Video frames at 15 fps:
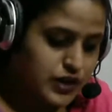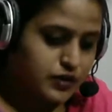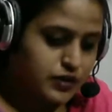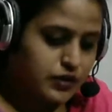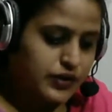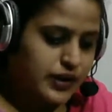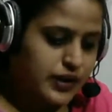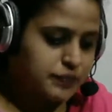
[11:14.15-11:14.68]

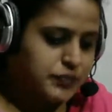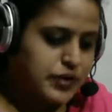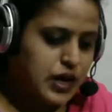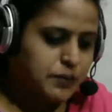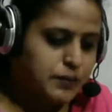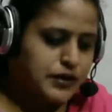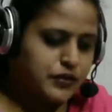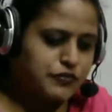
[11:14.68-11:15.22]
Okay,
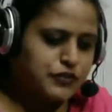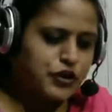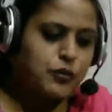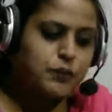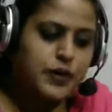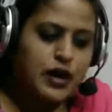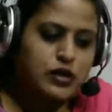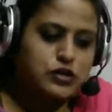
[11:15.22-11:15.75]
but a
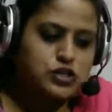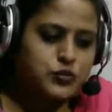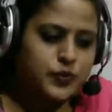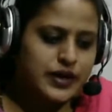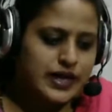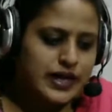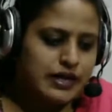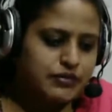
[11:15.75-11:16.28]
few pounds
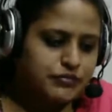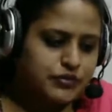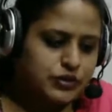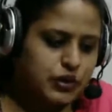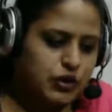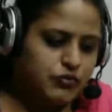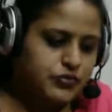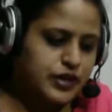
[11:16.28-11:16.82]
were left
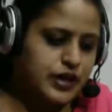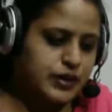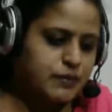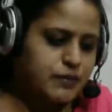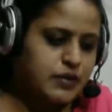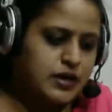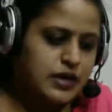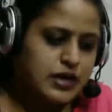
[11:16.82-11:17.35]
of
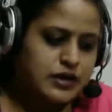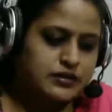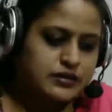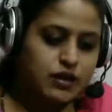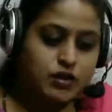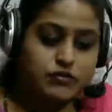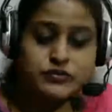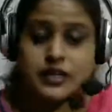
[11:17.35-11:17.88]
him,
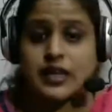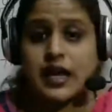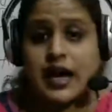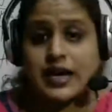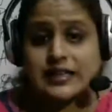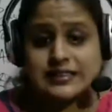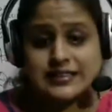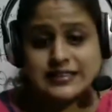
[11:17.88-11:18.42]
of the
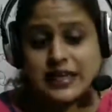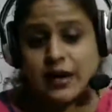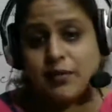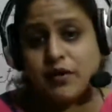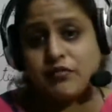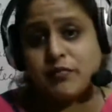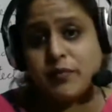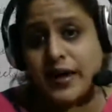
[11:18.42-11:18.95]
large sum
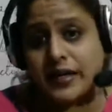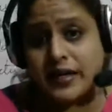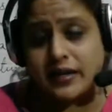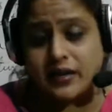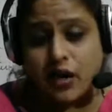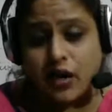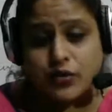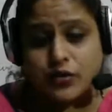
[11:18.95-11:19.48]
of money.
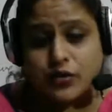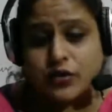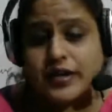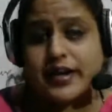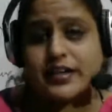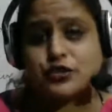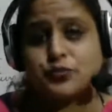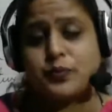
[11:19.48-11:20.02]
Now he
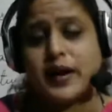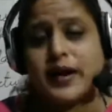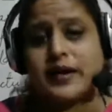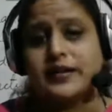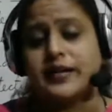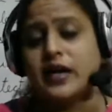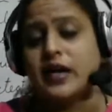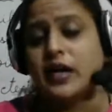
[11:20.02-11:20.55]
has
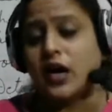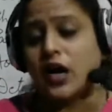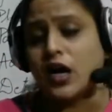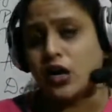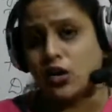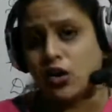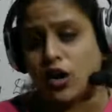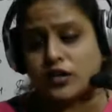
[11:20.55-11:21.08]
spent
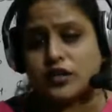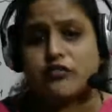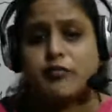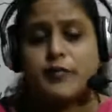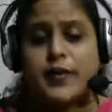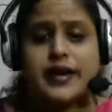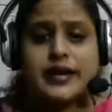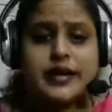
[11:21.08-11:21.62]
a lot
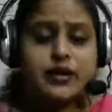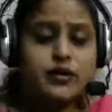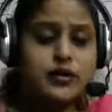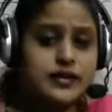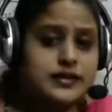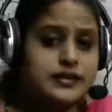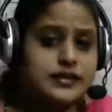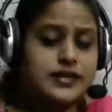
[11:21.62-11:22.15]
of money
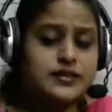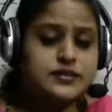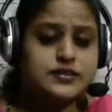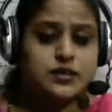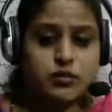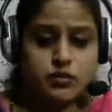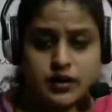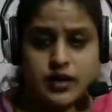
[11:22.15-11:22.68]
in
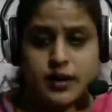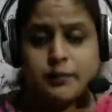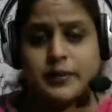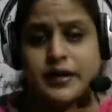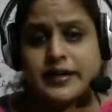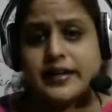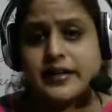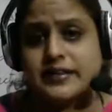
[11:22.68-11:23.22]
this,
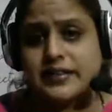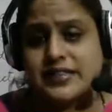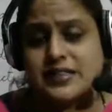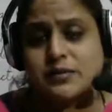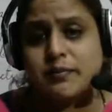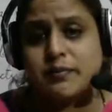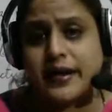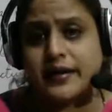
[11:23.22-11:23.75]
completing this
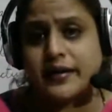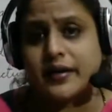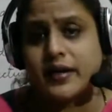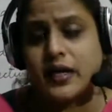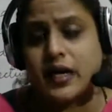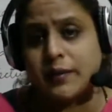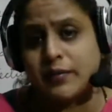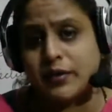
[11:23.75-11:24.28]
bet,
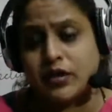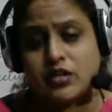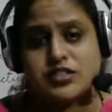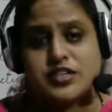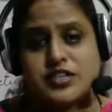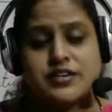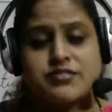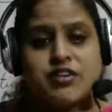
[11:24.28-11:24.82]
because
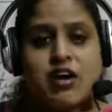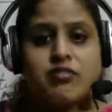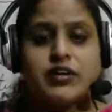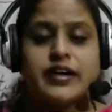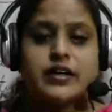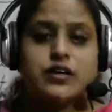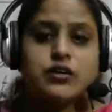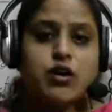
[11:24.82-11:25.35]
he
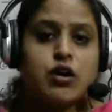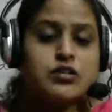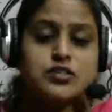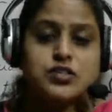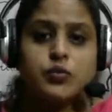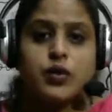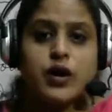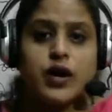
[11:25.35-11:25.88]
traveled
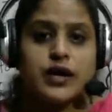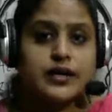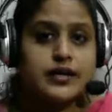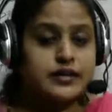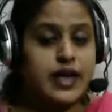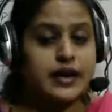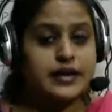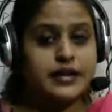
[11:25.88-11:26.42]
across the world
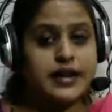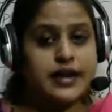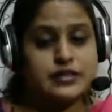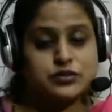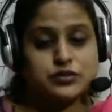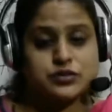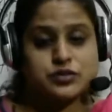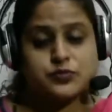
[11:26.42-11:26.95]
and he has
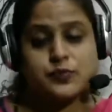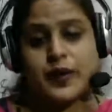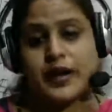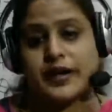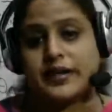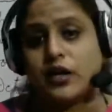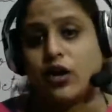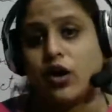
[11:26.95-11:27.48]

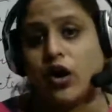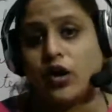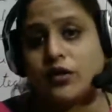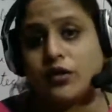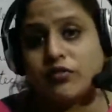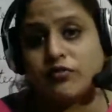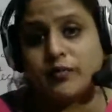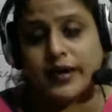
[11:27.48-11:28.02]
spent a lot
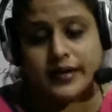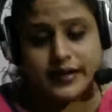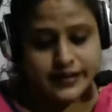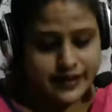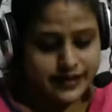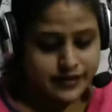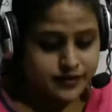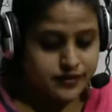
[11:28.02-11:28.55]
of money
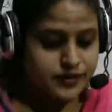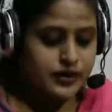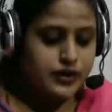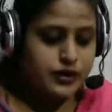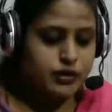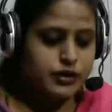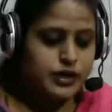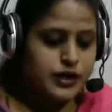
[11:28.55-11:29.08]
there.
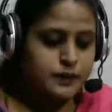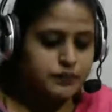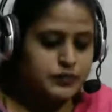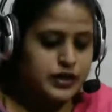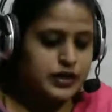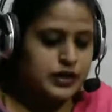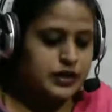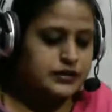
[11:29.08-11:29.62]

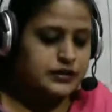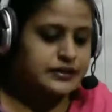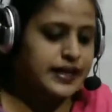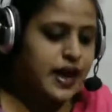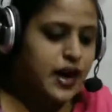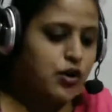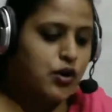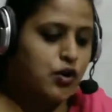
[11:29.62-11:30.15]
Okay, there
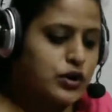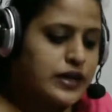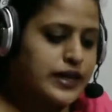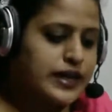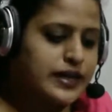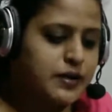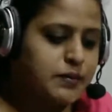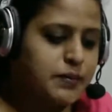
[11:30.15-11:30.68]
are
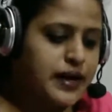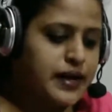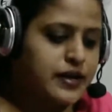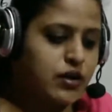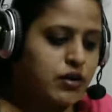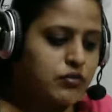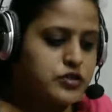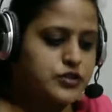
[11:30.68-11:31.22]
only remained
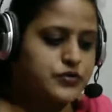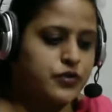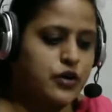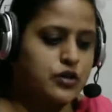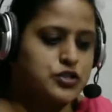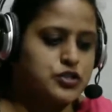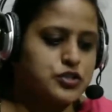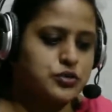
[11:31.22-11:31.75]
of his
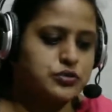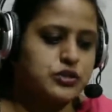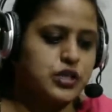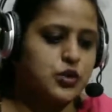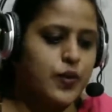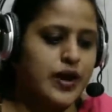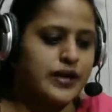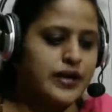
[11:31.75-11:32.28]
fortune the
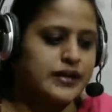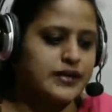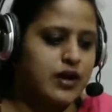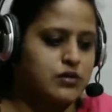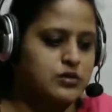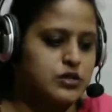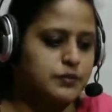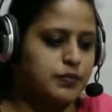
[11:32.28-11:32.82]

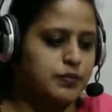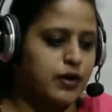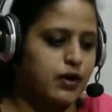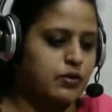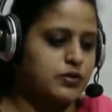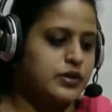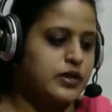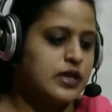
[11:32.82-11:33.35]
20,000
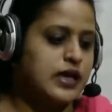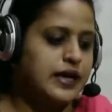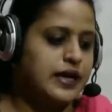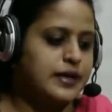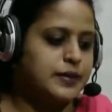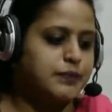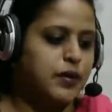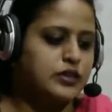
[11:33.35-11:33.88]
pound
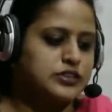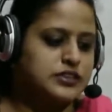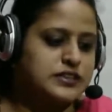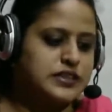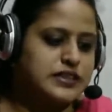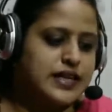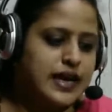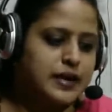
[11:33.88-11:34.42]

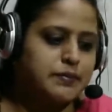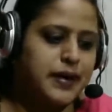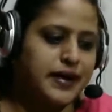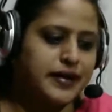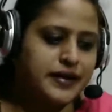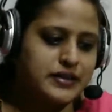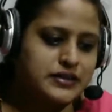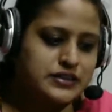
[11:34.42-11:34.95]
deposited at
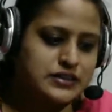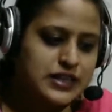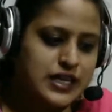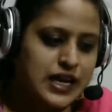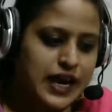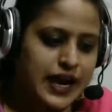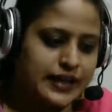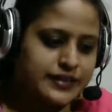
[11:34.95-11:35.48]
Barings,
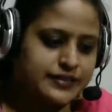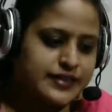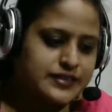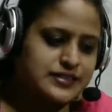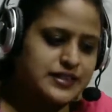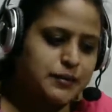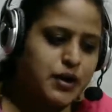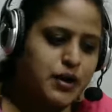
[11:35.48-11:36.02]
and
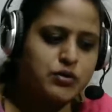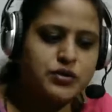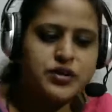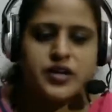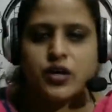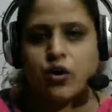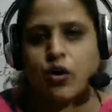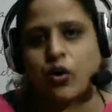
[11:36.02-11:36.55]
this amount
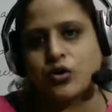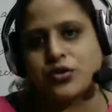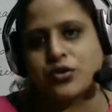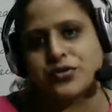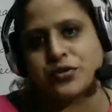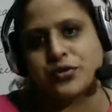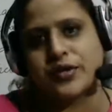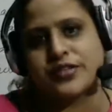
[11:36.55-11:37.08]
he owed
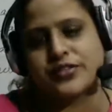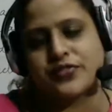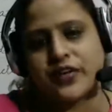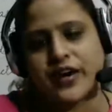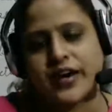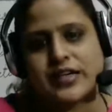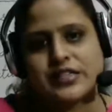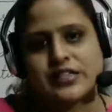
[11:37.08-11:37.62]
to his
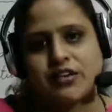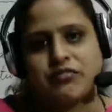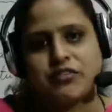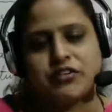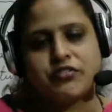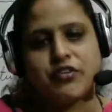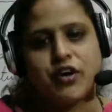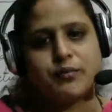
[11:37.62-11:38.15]
friends of
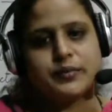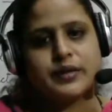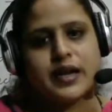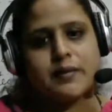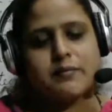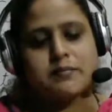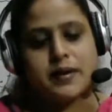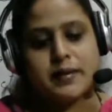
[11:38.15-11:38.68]
Reform
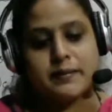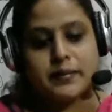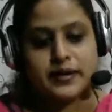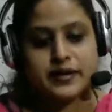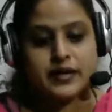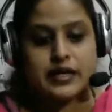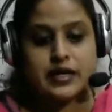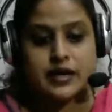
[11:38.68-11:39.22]
Club
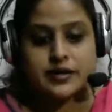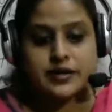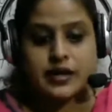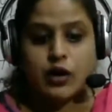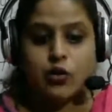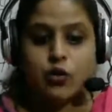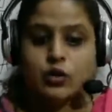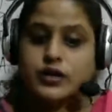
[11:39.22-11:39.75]
member.
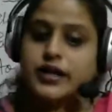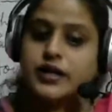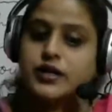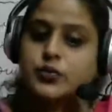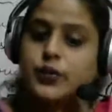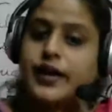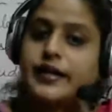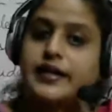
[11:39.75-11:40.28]
Now
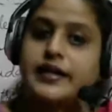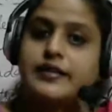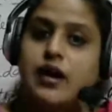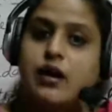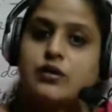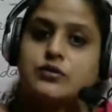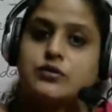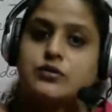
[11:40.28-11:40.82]
only
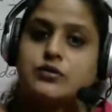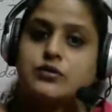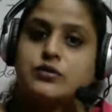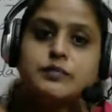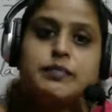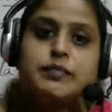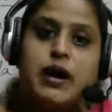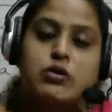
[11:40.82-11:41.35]
20,000
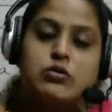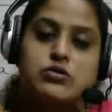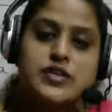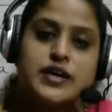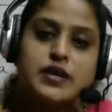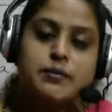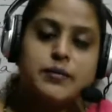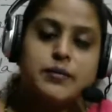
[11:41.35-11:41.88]
pounds are
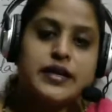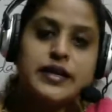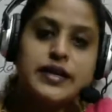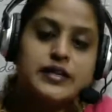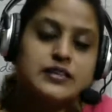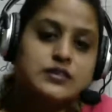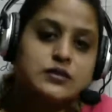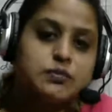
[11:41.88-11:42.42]
remaining in his
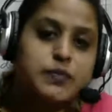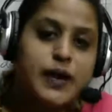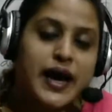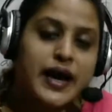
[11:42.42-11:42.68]
bank.